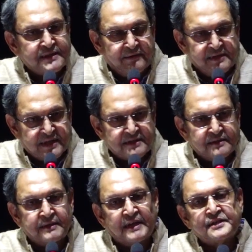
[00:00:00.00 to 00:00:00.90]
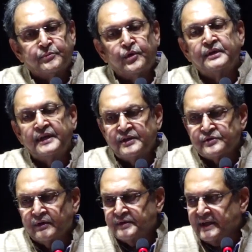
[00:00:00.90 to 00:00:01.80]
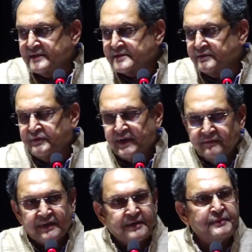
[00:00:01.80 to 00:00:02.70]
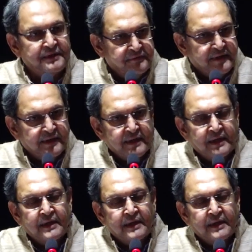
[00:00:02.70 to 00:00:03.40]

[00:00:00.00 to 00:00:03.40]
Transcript: I will just touch upon each of these very, very briefly,